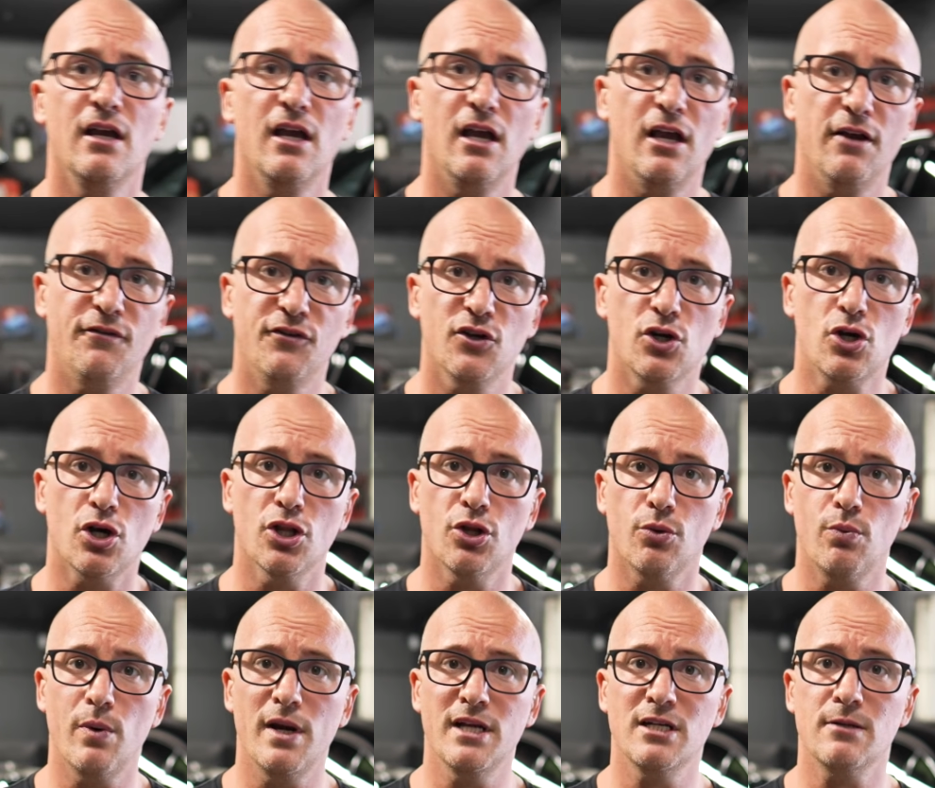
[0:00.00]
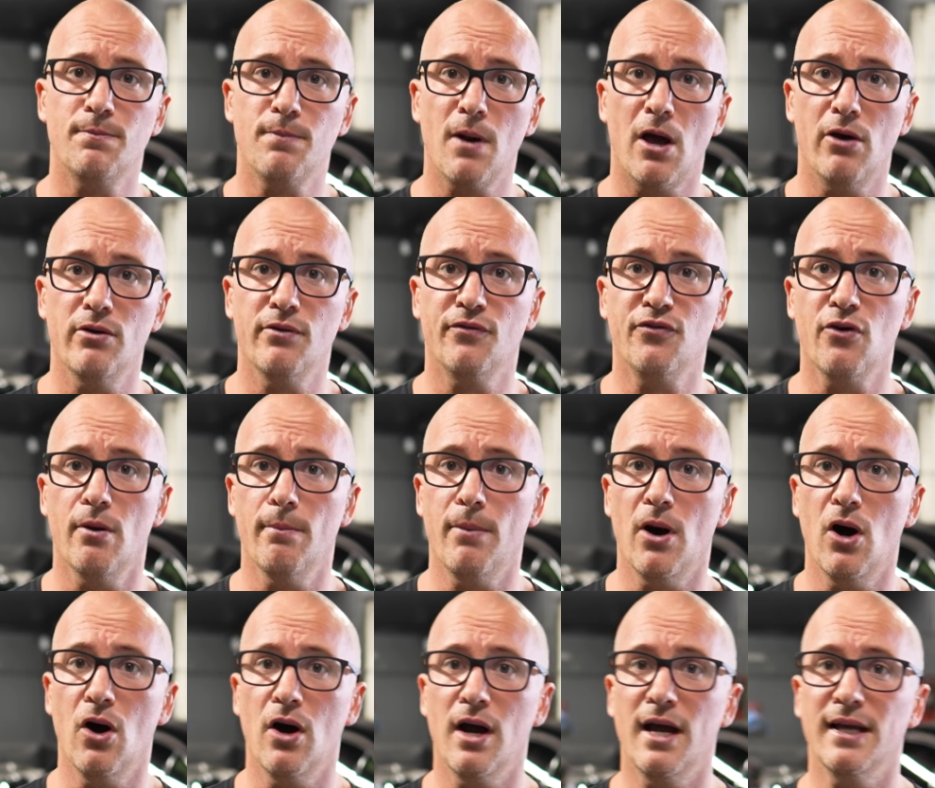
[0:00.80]
If you've got the wind blowing from
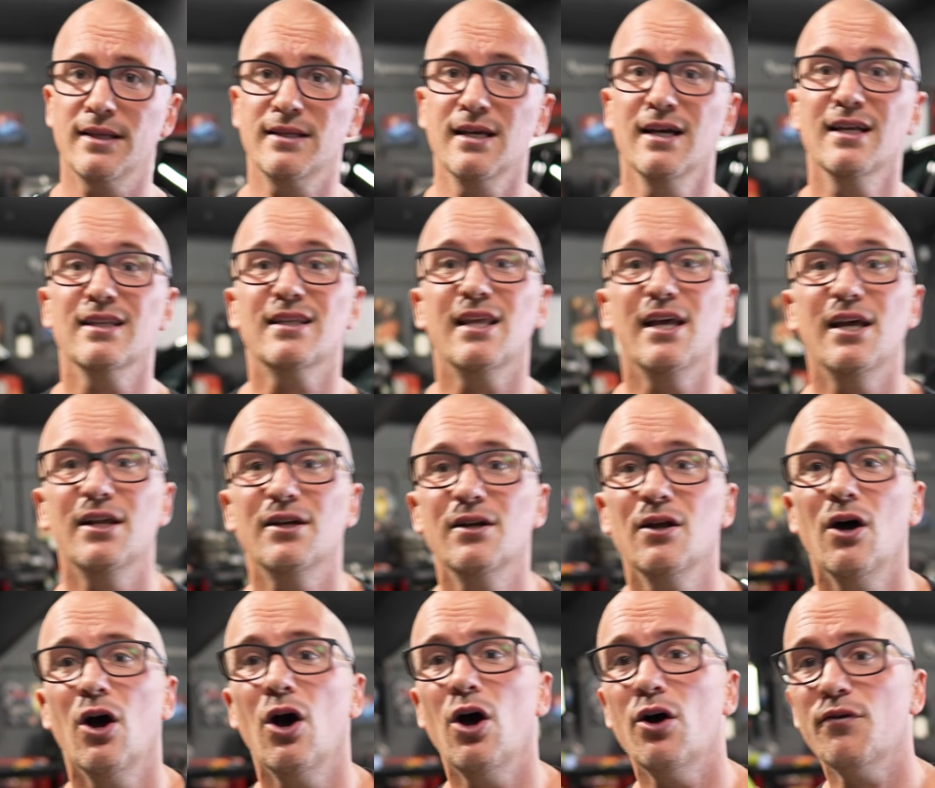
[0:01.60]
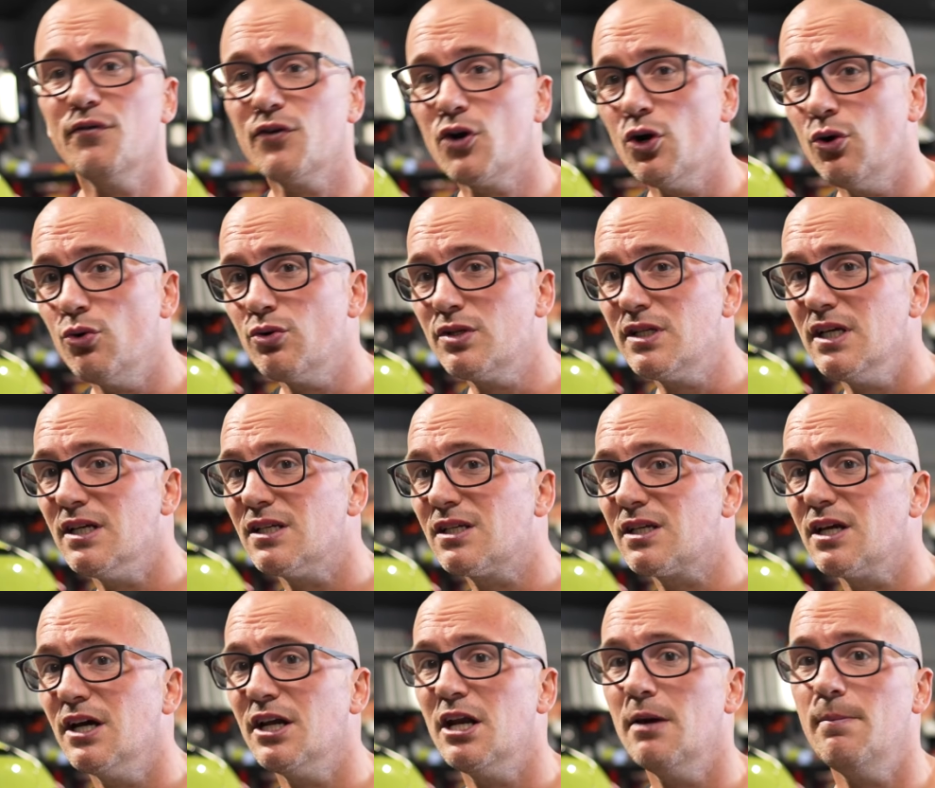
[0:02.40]
behind, then of course
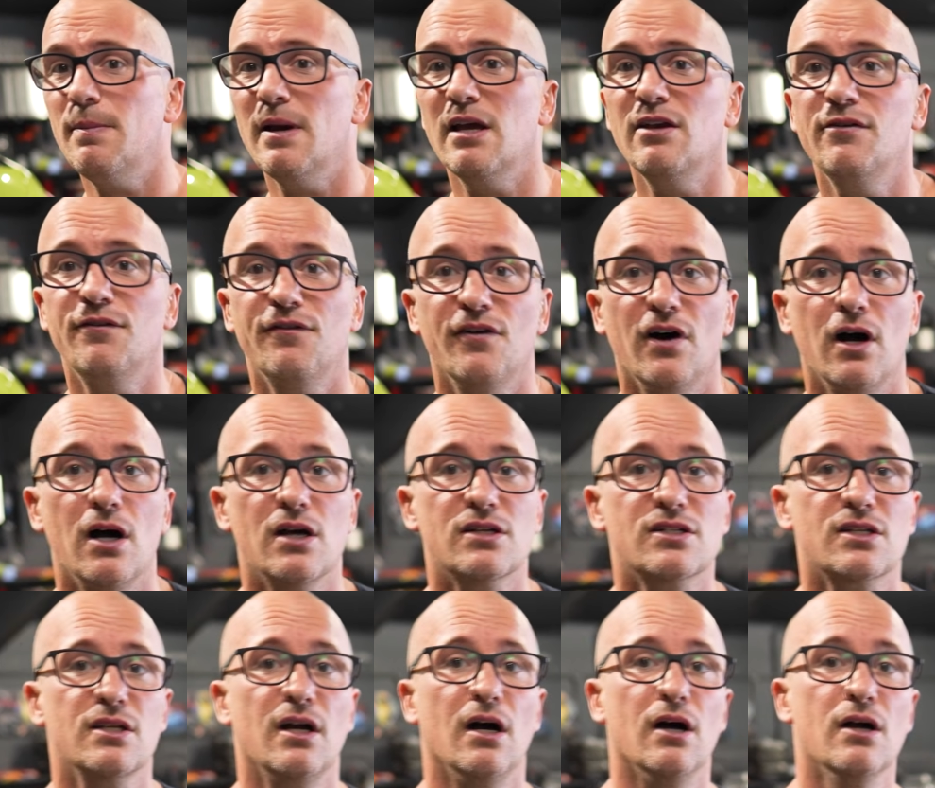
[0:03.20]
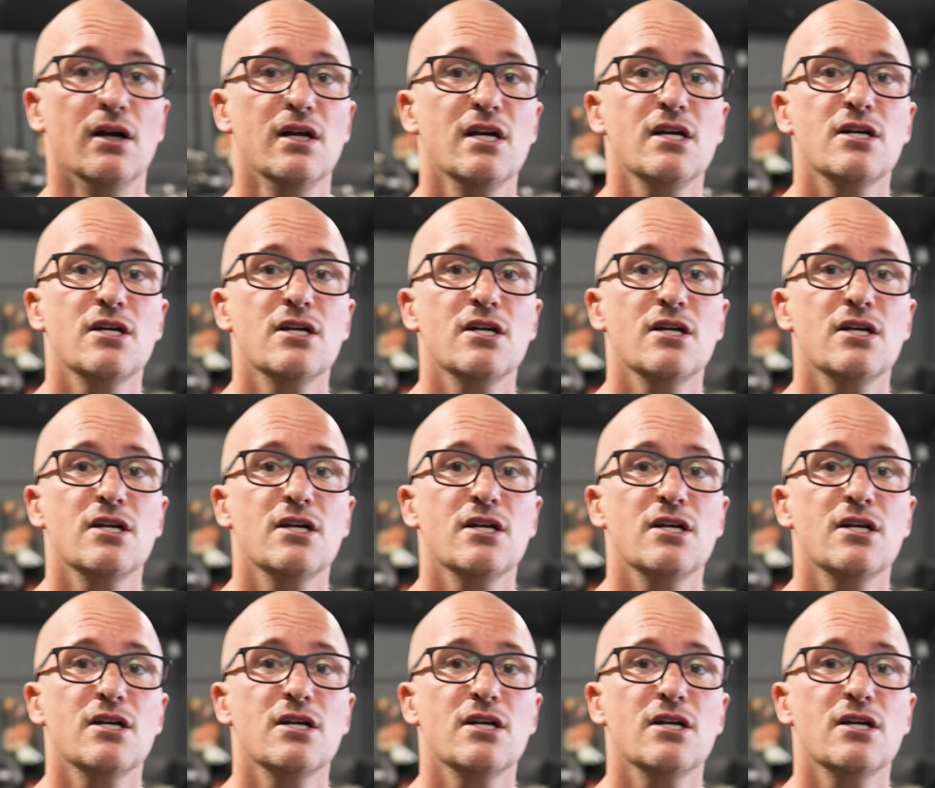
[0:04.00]
it's going to be faster.